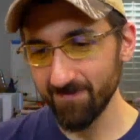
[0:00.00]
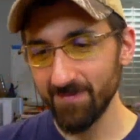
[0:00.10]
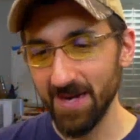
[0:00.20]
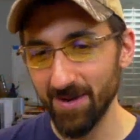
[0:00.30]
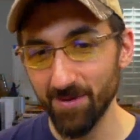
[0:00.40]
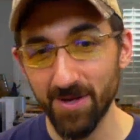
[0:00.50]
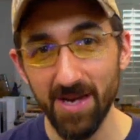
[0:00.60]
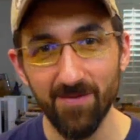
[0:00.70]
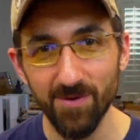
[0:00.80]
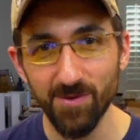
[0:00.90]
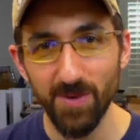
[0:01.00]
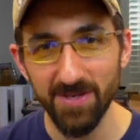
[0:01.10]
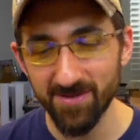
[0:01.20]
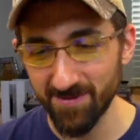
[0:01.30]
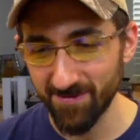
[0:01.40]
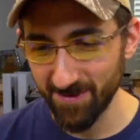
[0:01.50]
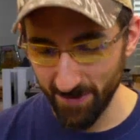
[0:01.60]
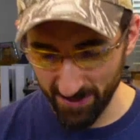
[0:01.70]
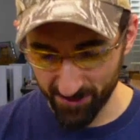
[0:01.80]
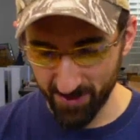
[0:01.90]
I don't Look out for tweets to
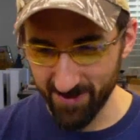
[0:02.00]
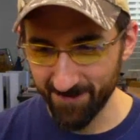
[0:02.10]
make sure.